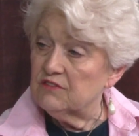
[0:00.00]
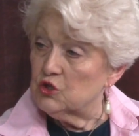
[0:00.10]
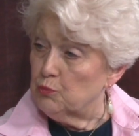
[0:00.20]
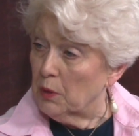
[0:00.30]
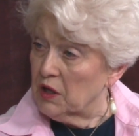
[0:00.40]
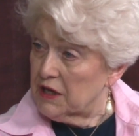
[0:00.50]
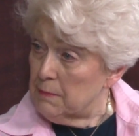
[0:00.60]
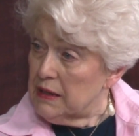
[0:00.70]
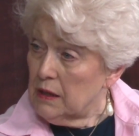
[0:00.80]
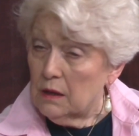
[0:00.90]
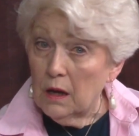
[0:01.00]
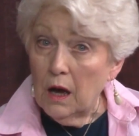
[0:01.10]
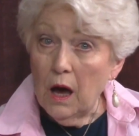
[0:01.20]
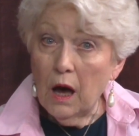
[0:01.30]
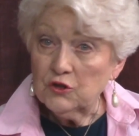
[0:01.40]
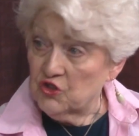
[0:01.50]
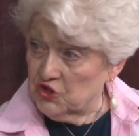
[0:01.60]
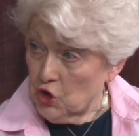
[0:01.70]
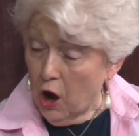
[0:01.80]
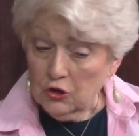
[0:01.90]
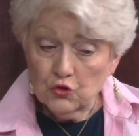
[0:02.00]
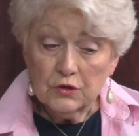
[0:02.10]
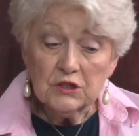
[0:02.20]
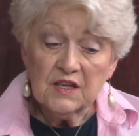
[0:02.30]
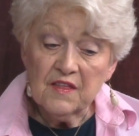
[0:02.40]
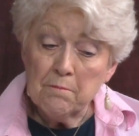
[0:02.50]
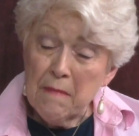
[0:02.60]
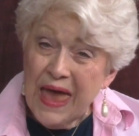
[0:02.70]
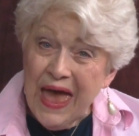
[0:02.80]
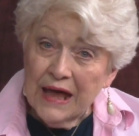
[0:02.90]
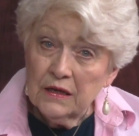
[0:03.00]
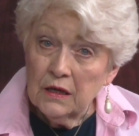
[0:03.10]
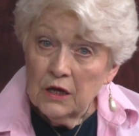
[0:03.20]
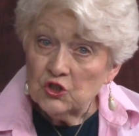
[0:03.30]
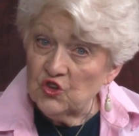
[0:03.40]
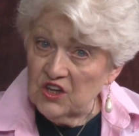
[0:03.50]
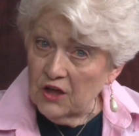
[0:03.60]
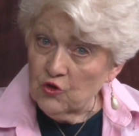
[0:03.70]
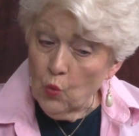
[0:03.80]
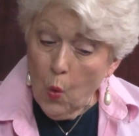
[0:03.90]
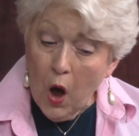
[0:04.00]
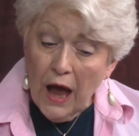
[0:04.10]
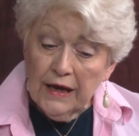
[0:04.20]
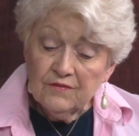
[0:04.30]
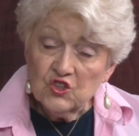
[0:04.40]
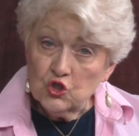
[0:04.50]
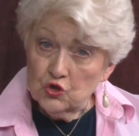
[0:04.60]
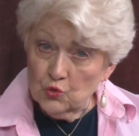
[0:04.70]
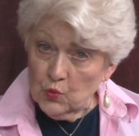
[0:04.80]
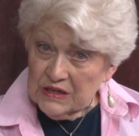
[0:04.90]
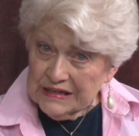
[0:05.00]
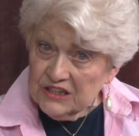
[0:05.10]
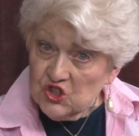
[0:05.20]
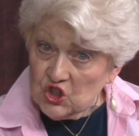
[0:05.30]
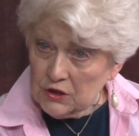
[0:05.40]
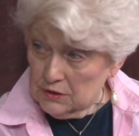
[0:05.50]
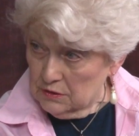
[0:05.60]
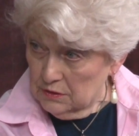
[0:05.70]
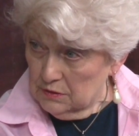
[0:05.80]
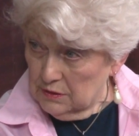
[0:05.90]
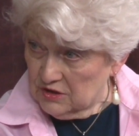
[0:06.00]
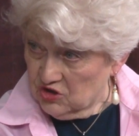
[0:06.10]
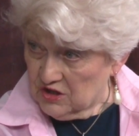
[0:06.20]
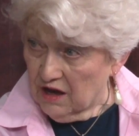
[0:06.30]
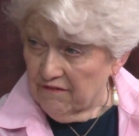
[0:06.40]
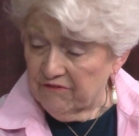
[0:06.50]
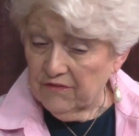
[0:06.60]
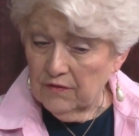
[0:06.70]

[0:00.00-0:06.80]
to polygamy, to the doctrine, to the man, to the other wives, to the religion itself.